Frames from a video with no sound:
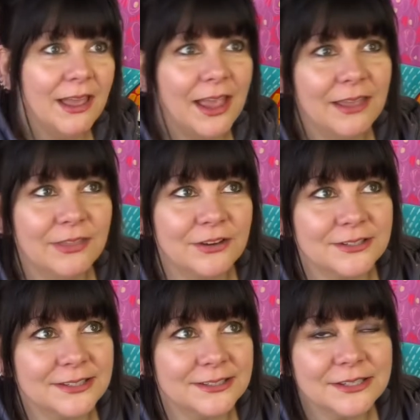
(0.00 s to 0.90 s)
And
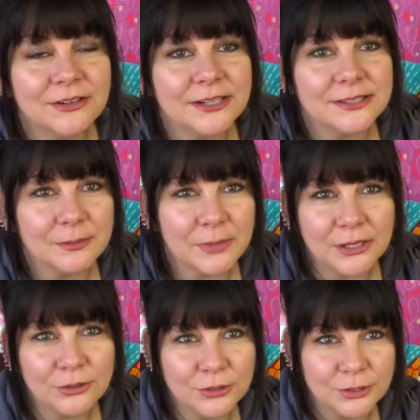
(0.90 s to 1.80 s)
there's a series on my
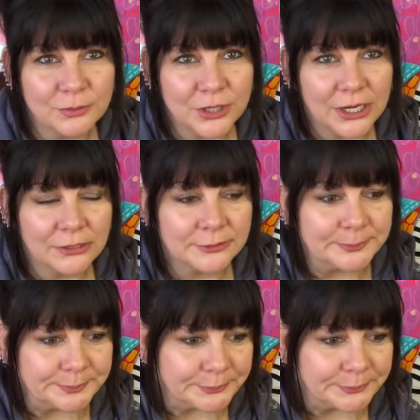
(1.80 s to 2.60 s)
YouTube channel.